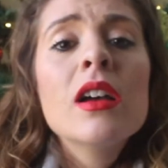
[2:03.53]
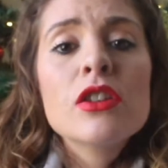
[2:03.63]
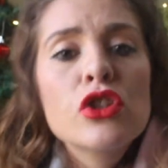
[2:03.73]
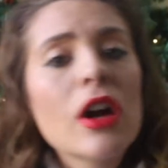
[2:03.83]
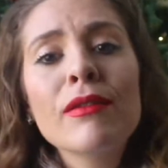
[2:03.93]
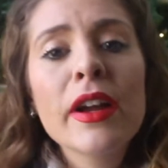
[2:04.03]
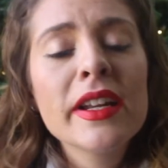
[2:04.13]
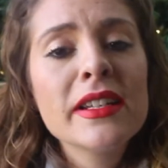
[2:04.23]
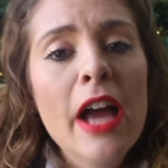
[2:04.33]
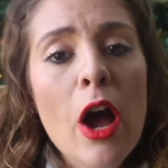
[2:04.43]
Start
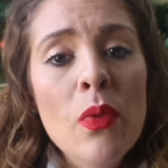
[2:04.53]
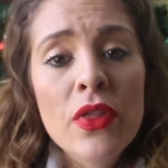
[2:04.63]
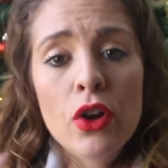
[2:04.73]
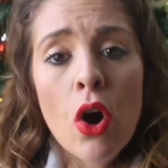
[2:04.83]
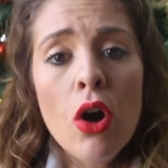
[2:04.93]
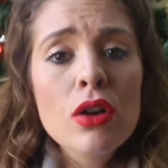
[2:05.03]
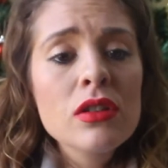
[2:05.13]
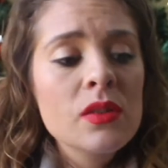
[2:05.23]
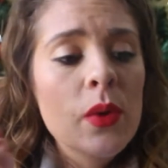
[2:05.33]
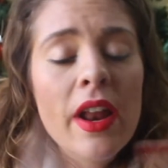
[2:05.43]
writing down the
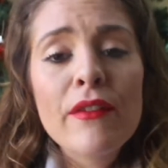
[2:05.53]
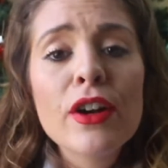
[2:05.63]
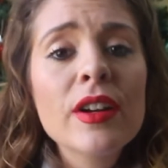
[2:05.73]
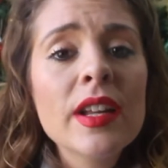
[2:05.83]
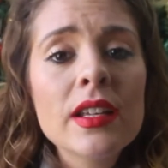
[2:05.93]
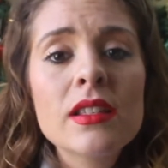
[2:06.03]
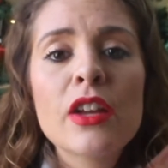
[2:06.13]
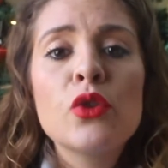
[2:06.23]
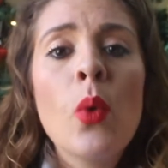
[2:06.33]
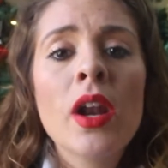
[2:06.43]
goals, whatever it is
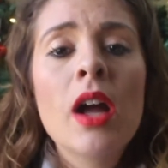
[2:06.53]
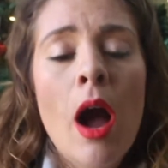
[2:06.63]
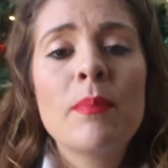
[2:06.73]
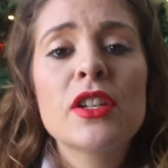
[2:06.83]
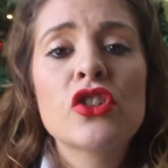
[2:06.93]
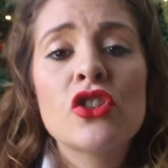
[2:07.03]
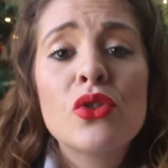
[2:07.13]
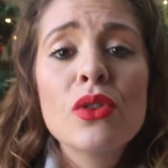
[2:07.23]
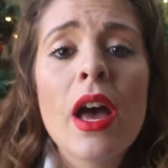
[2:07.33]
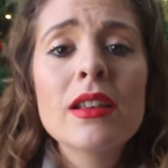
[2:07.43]
that you want to accomplish in
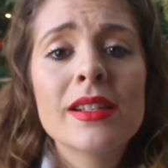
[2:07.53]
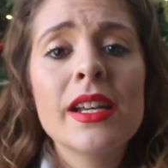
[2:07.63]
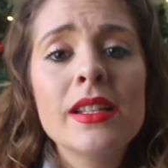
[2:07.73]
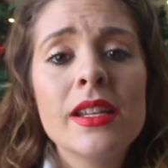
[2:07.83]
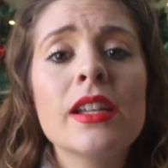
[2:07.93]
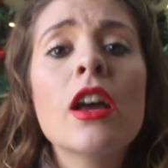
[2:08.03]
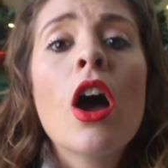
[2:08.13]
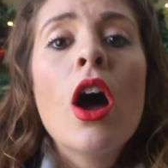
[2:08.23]
2018,